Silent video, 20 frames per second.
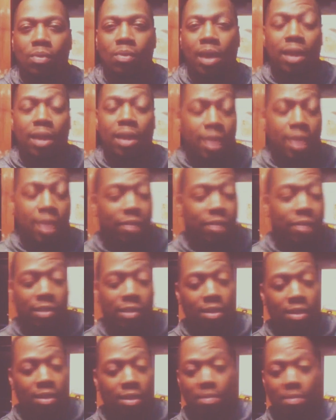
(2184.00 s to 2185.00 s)
definitely,
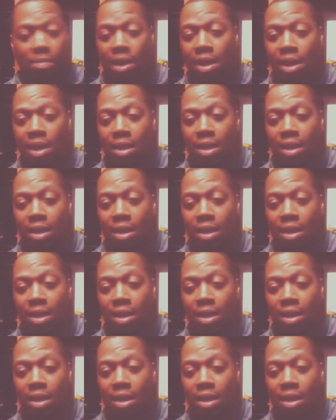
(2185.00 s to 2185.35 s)
man.